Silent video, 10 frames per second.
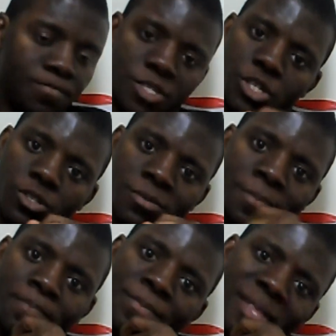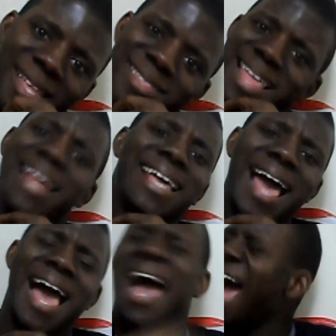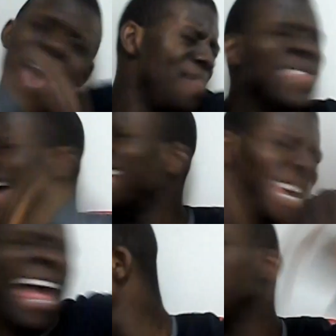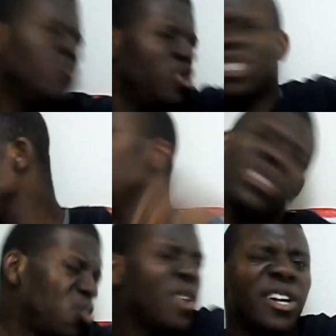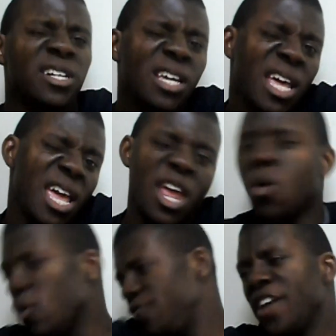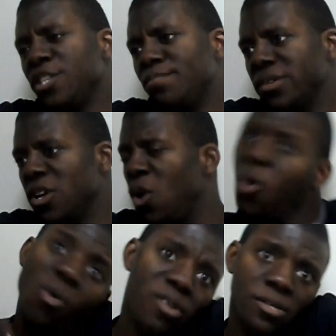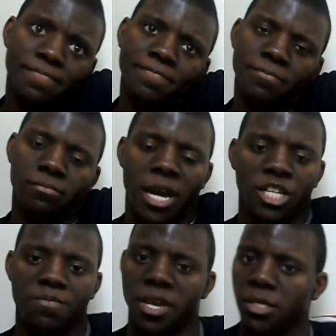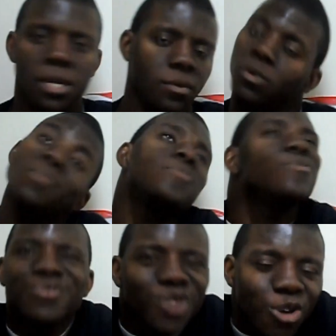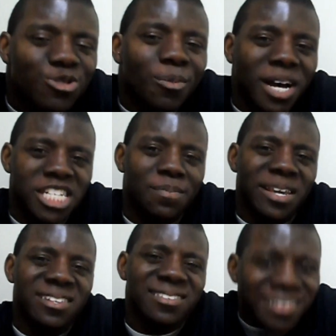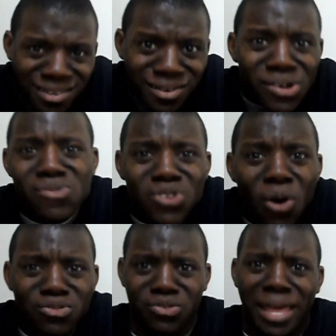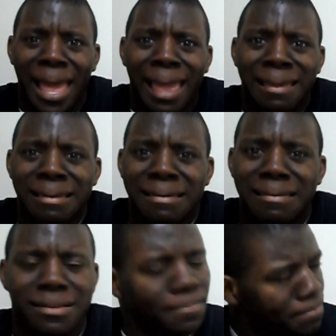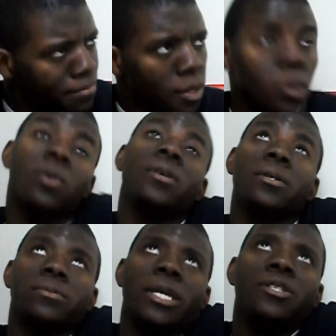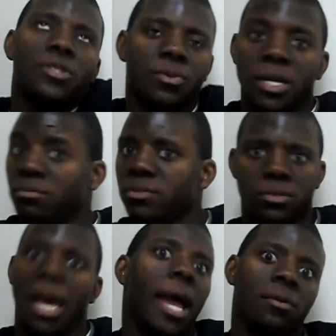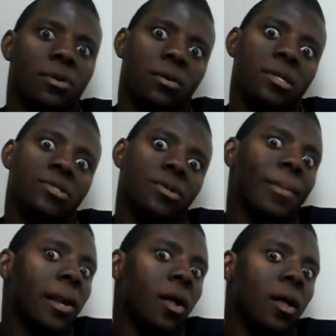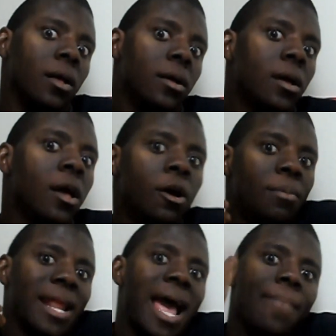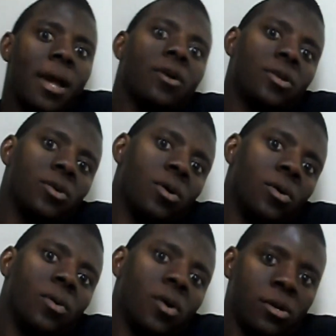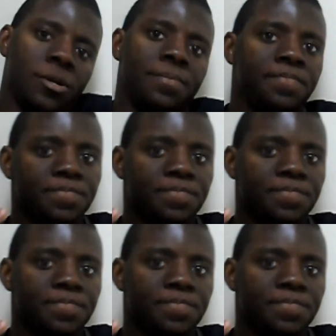Excuse me. Not a guy. I am not a guy that would just go on Twitter or Facebook or MySpace. Who goes on MySpace? Who goes on that? Or Instagram. I don't go on Instagram at all. But I'm not going to go on